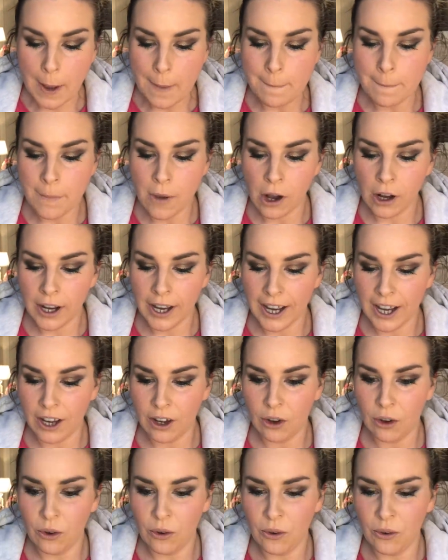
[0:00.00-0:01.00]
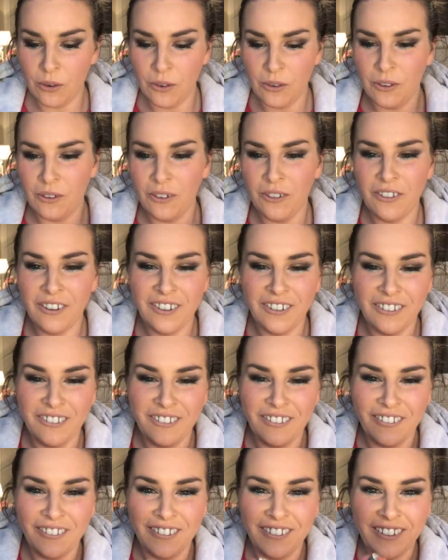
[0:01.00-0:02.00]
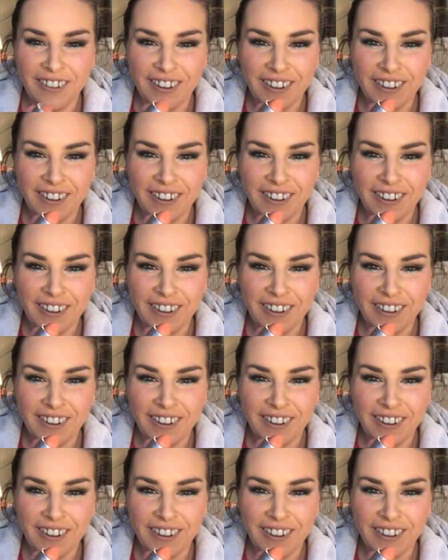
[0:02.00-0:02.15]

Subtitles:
Mocha. Oh,